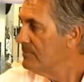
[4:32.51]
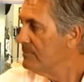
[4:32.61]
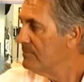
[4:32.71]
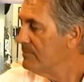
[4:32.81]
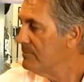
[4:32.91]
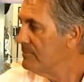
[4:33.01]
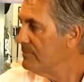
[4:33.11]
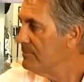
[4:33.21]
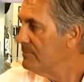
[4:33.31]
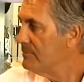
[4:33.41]

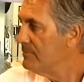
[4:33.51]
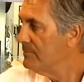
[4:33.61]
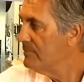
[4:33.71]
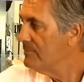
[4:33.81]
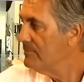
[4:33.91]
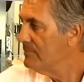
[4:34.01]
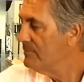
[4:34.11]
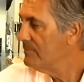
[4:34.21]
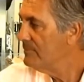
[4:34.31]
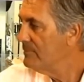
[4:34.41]

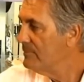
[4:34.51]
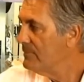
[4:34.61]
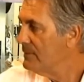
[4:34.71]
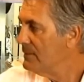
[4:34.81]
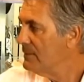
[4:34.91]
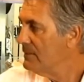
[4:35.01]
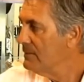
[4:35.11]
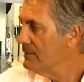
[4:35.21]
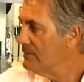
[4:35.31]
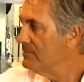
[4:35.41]

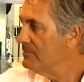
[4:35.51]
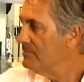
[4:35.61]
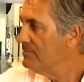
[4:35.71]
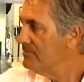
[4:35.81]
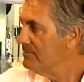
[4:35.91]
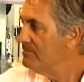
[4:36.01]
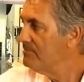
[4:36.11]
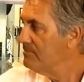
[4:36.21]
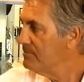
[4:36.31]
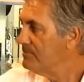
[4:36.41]

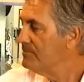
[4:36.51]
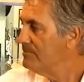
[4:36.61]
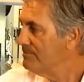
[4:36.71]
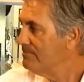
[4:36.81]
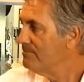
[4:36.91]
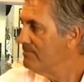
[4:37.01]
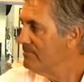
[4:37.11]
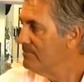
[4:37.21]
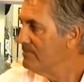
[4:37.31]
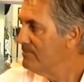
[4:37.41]

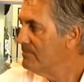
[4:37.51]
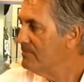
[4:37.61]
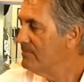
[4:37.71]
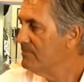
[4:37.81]
(not speaking)